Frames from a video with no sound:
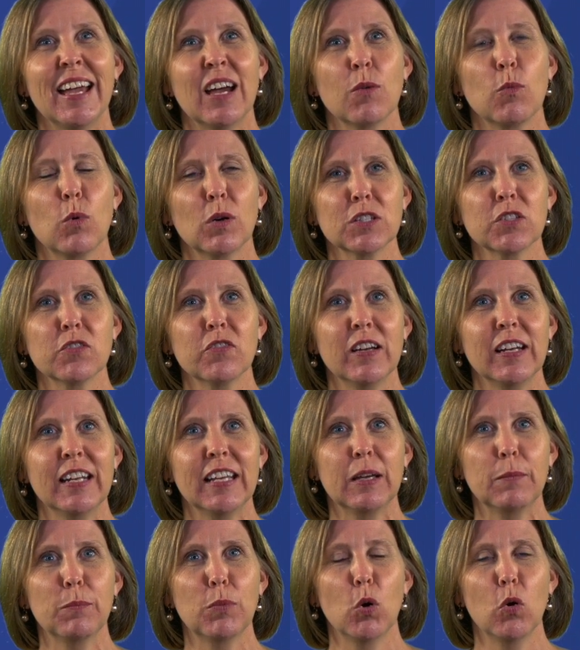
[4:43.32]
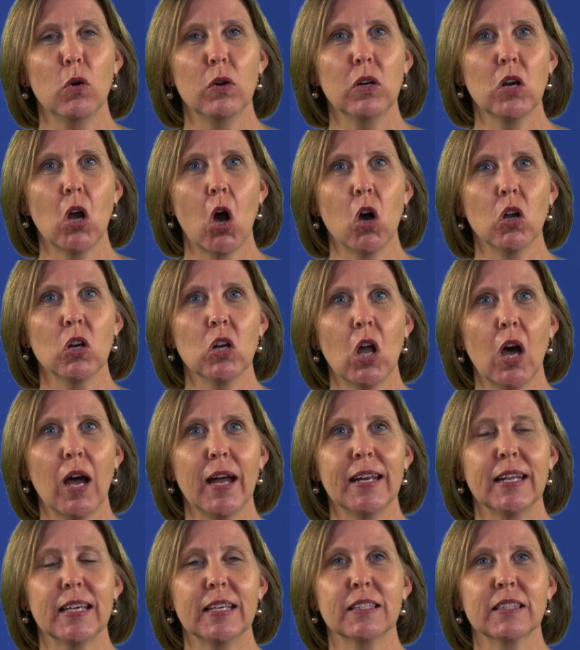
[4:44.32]
What's really important online
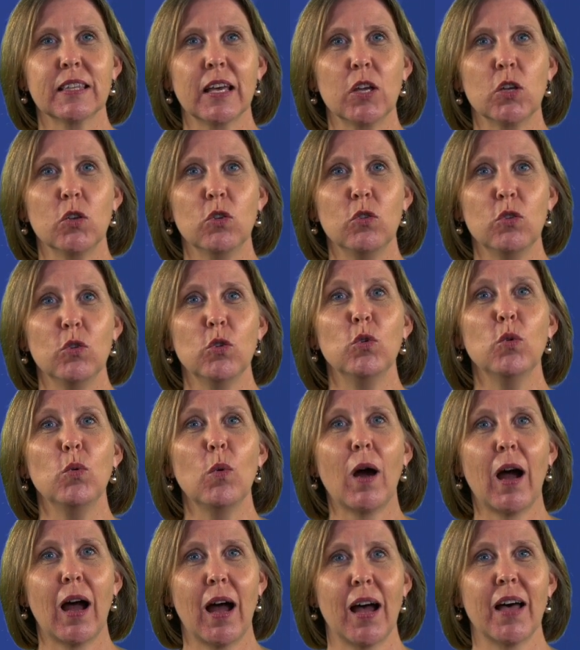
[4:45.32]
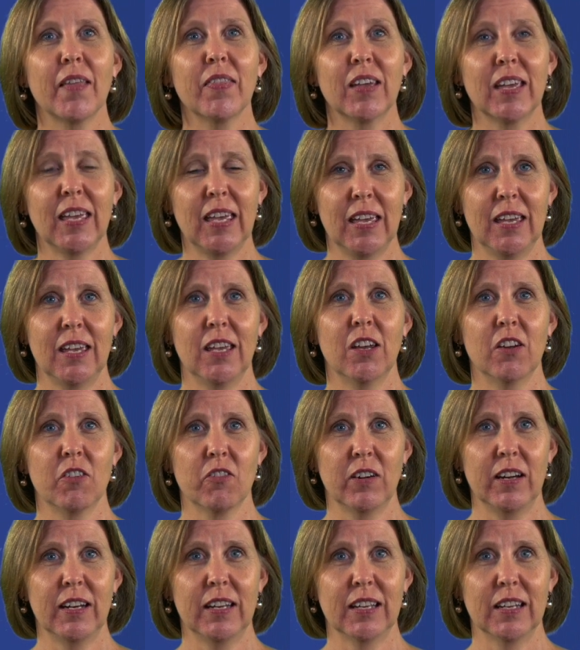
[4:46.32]
is that you are the key
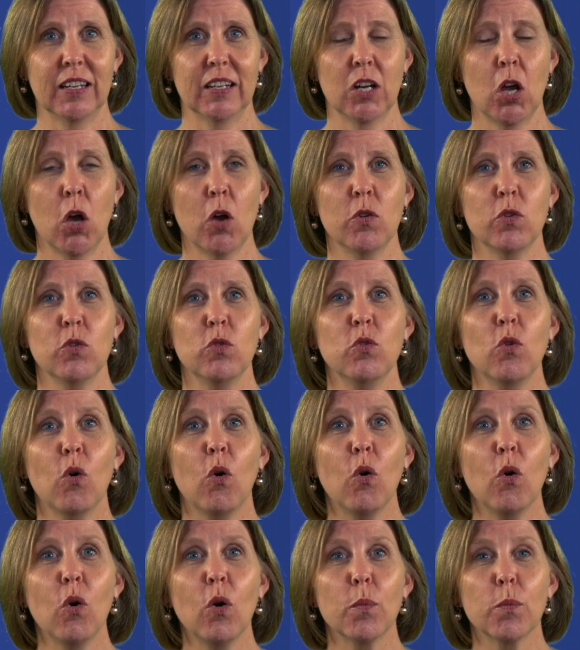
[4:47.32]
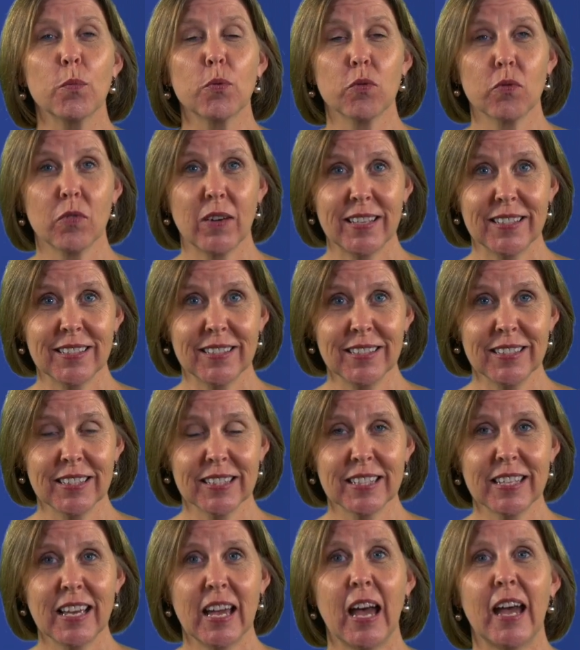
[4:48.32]
ingredient. Your presence
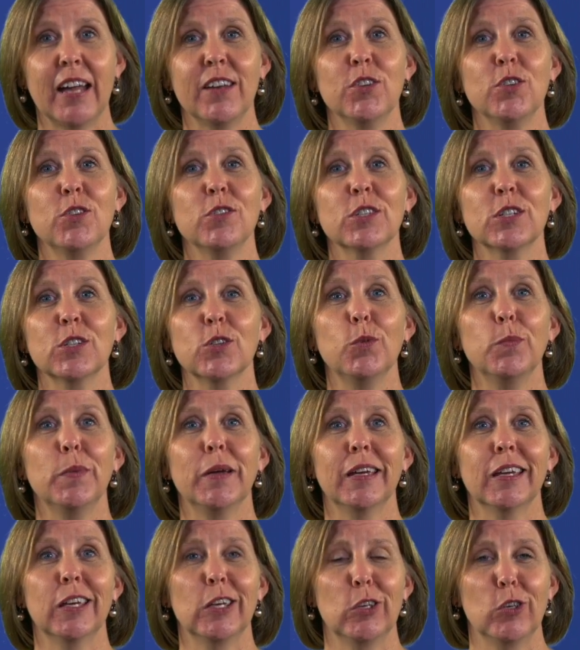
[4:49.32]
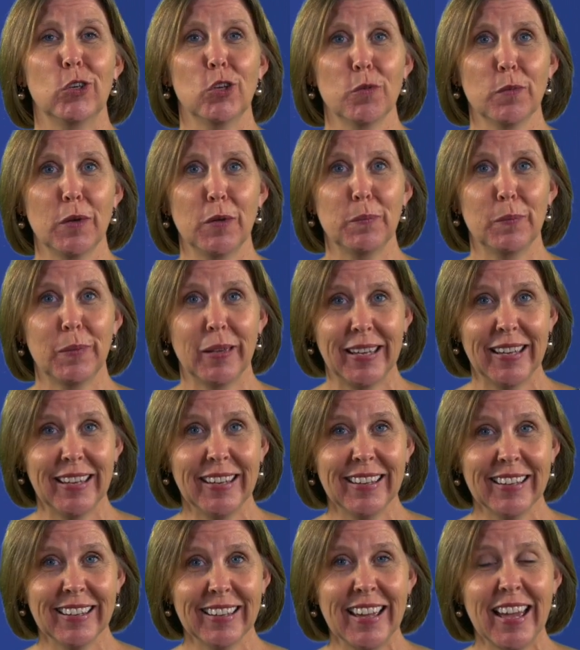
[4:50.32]
and you still being a human
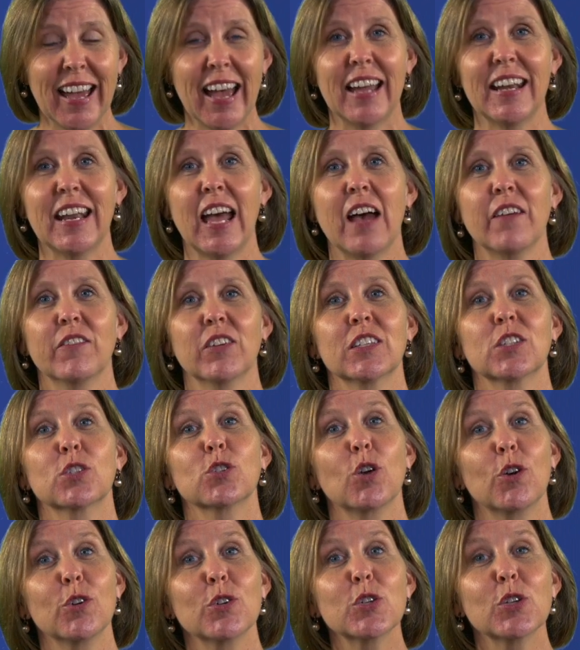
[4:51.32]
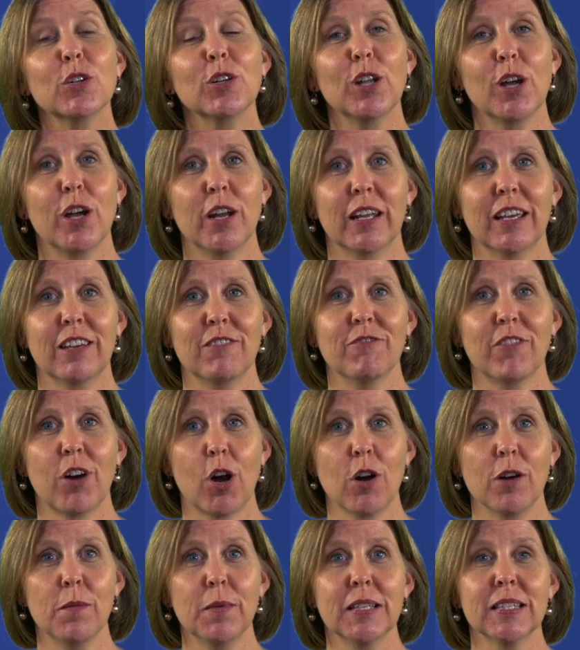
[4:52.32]
being and having social learning
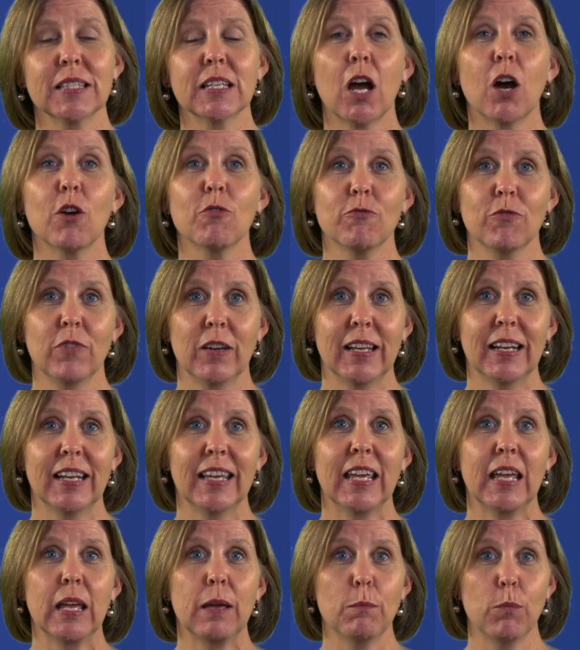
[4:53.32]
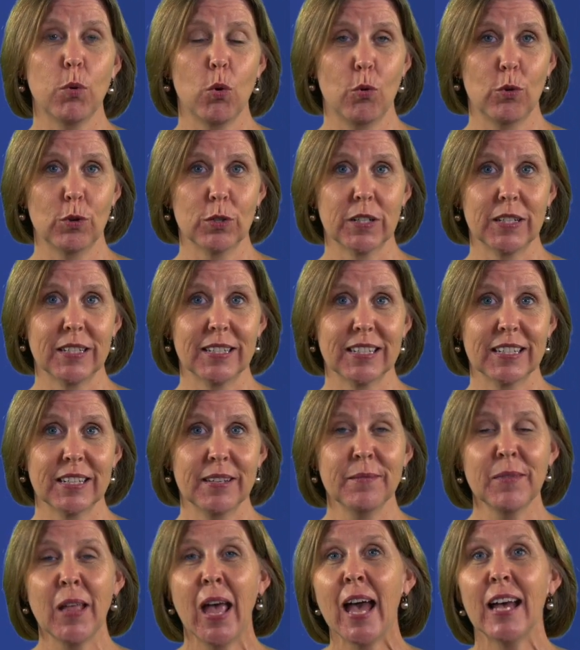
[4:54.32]
environments are really important.
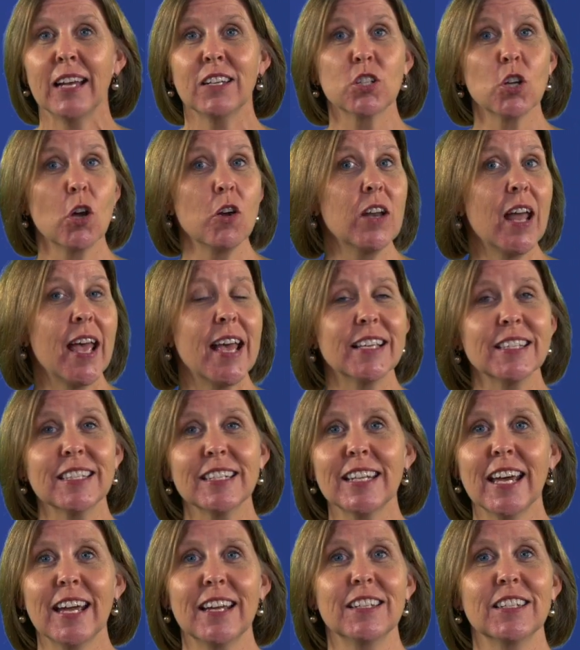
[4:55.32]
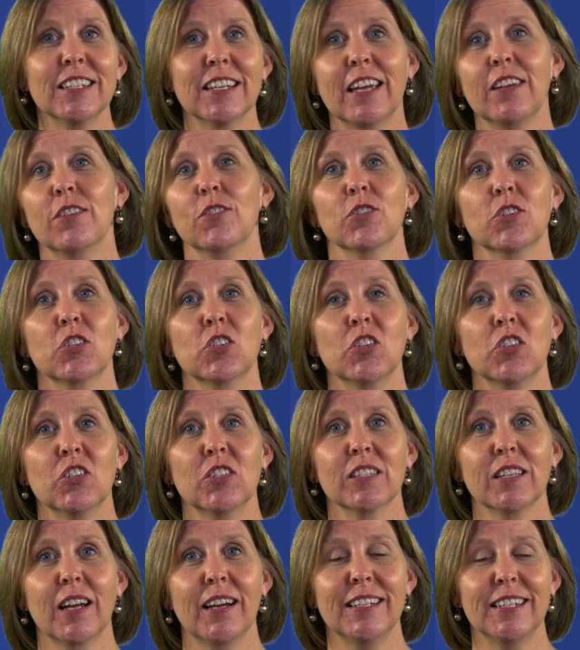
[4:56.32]
And don't hesitate to get your
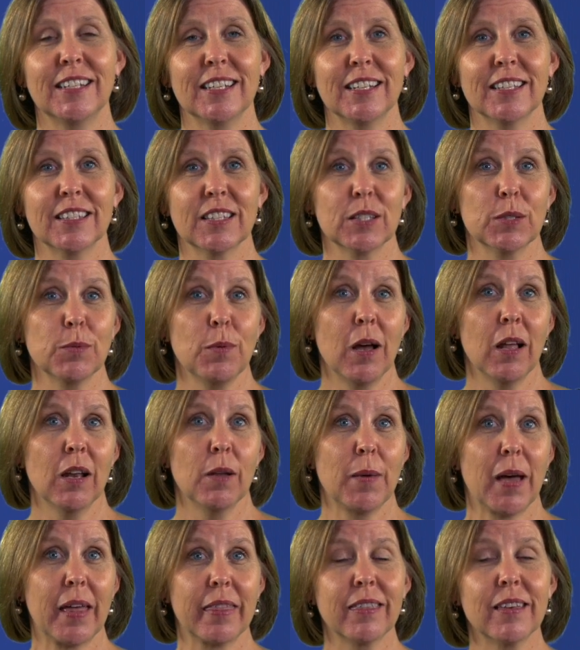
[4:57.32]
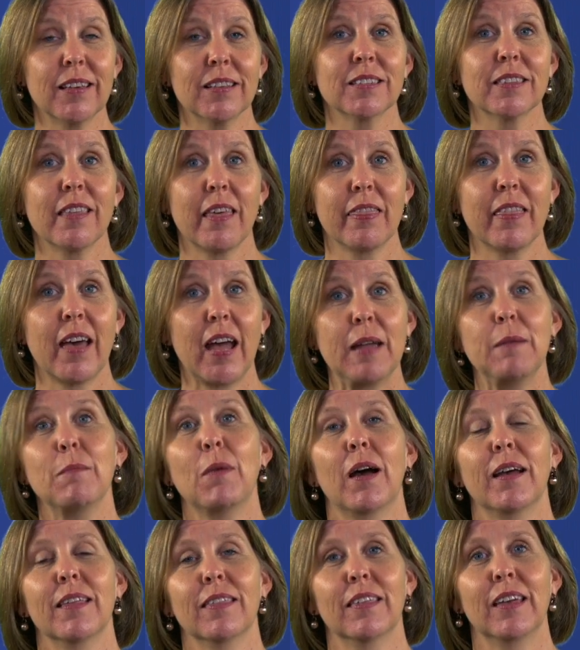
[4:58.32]
students ideas as well about things that they
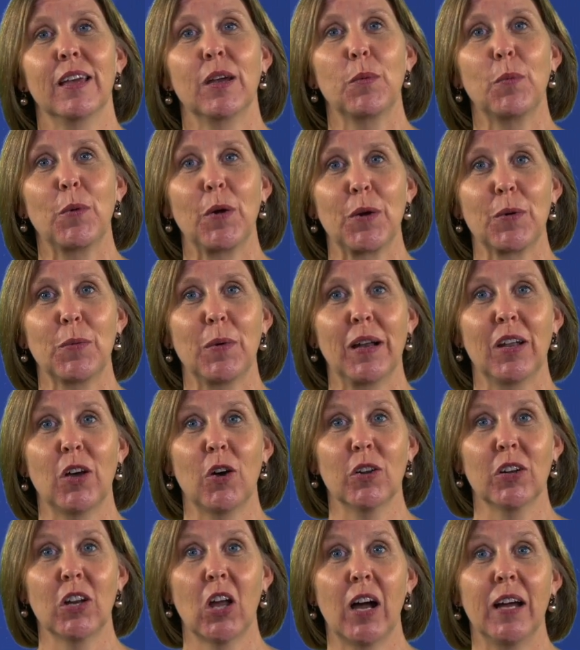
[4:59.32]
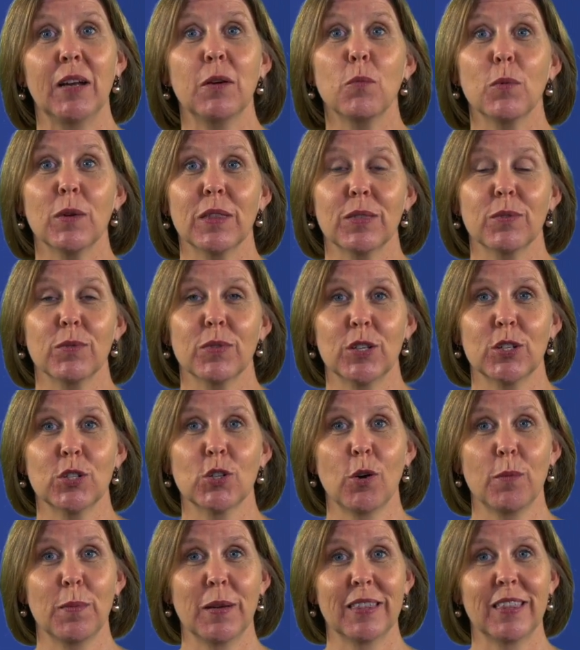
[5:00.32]
might think work well online with the
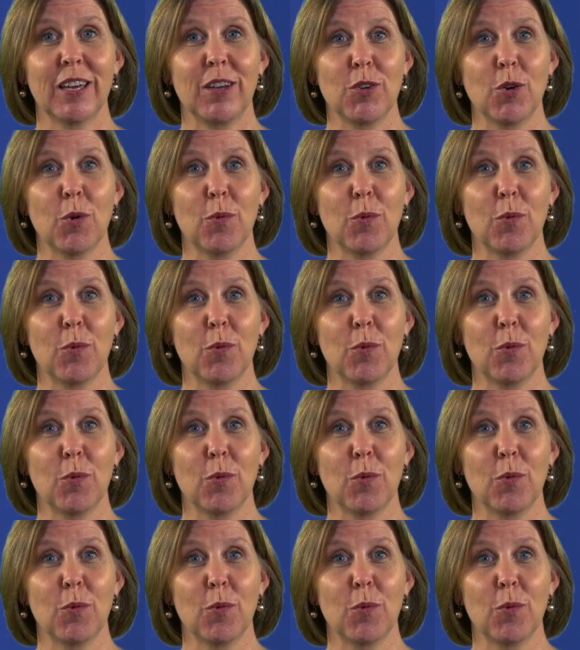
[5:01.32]
topic that you're